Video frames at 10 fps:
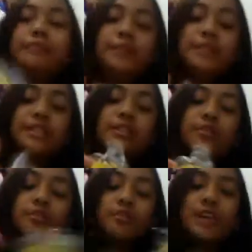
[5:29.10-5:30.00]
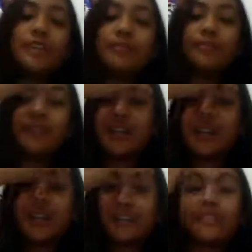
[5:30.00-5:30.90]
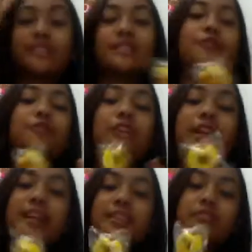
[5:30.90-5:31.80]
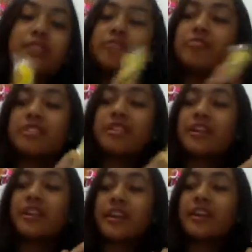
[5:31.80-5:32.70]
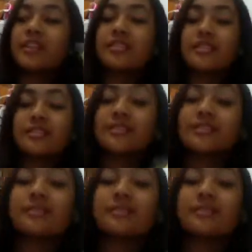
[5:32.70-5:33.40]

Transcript: Bitten Donut because this is for like 3 ringgit, I guess.